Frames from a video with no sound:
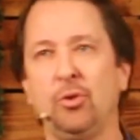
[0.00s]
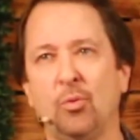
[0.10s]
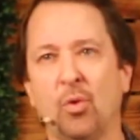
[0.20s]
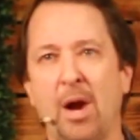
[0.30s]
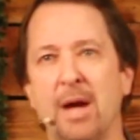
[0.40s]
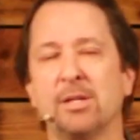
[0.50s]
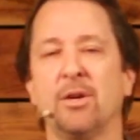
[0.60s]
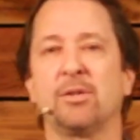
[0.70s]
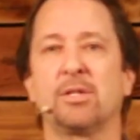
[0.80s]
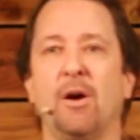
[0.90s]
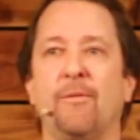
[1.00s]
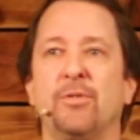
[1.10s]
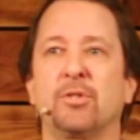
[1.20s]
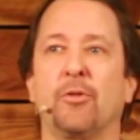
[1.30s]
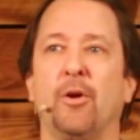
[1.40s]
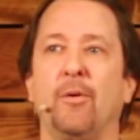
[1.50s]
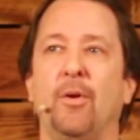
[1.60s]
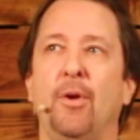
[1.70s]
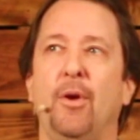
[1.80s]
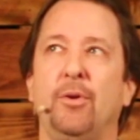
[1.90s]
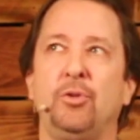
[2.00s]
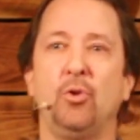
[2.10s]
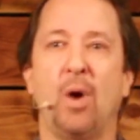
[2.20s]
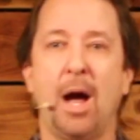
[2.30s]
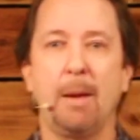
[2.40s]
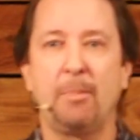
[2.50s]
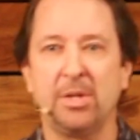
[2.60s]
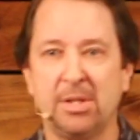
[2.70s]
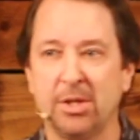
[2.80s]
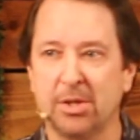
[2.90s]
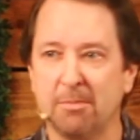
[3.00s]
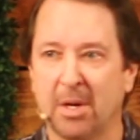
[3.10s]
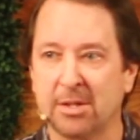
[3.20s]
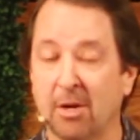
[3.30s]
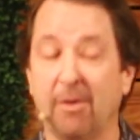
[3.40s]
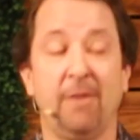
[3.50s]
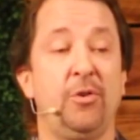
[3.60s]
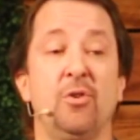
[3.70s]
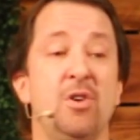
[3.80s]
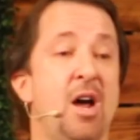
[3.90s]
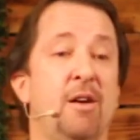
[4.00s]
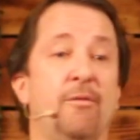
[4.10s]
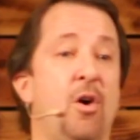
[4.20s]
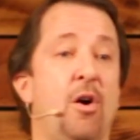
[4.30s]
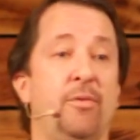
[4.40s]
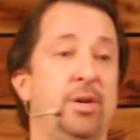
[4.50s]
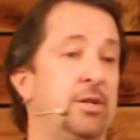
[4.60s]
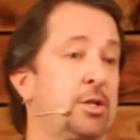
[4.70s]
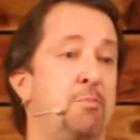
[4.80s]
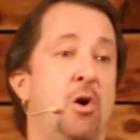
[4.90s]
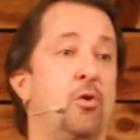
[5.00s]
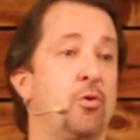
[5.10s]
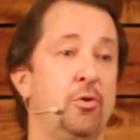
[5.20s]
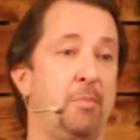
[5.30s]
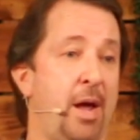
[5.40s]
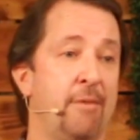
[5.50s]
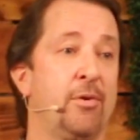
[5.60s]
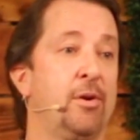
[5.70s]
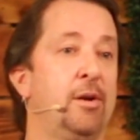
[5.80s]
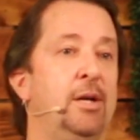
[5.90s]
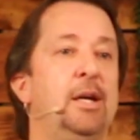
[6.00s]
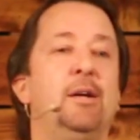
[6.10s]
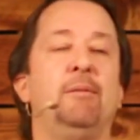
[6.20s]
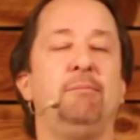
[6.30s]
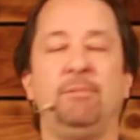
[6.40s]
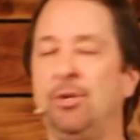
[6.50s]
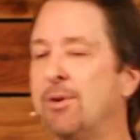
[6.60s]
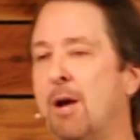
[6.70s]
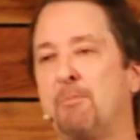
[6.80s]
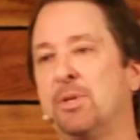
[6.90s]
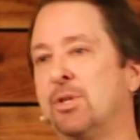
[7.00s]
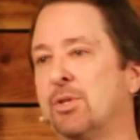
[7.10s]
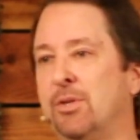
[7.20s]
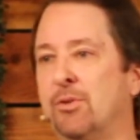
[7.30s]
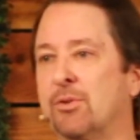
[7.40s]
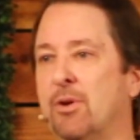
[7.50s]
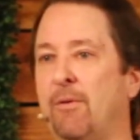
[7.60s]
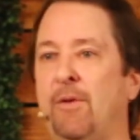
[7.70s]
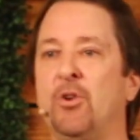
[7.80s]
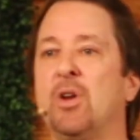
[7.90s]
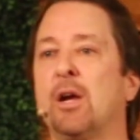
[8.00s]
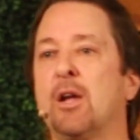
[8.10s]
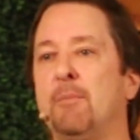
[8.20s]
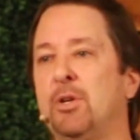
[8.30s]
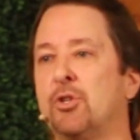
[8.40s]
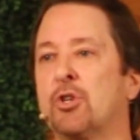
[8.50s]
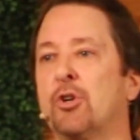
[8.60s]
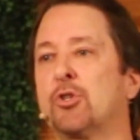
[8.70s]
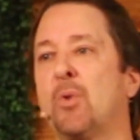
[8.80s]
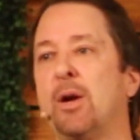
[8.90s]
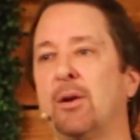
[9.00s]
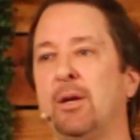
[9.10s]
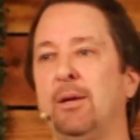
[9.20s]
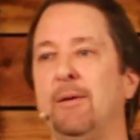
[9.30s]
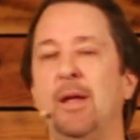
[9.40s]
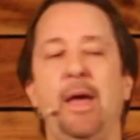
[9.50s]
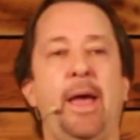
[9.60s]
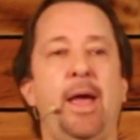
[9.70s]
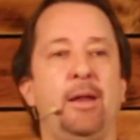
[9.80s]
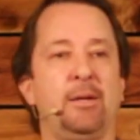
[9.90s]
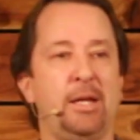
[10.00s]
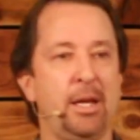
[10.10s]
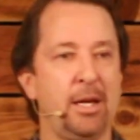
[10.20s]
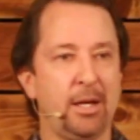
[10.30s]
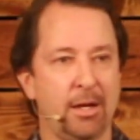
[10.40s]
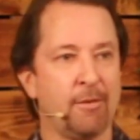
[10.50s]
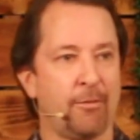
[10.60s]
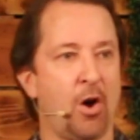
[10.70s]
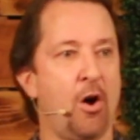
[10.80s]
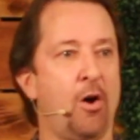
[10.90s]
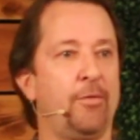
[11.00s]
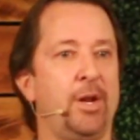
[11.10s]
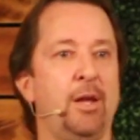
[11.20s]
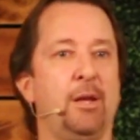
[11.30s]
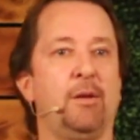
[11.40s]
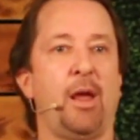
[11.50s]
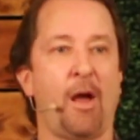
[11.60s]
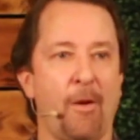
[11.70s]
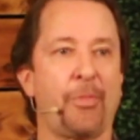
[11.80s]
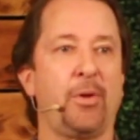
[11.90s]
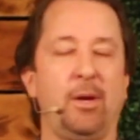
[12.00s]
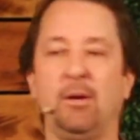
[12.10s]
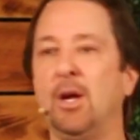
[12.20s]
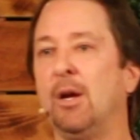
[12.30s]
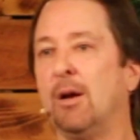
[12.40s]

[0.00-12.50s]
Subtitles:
we're asking ourselves, do I position myself? If you're not involved in a small group ever, you're not positioning yourself. If you're not coming to church regularly and getting involved in healthy,